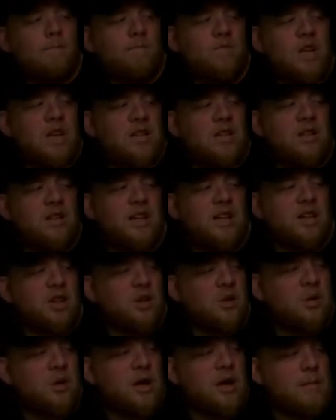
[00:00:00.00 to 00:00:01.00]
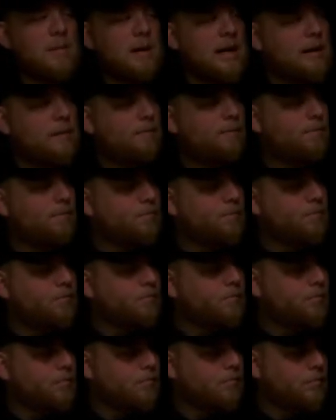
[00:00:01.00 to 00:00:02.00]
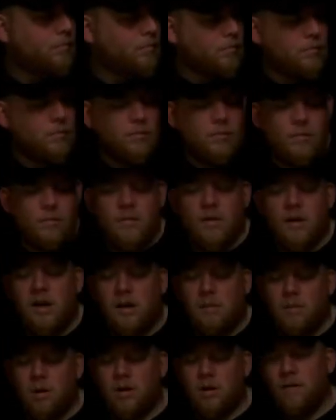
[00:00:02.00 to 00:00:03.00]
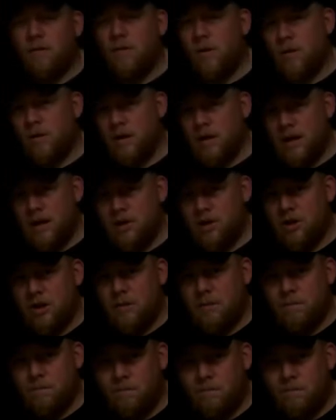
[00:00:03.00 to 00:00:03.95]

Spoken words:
Destiny 2's coming out. I'm looking forward to that shit.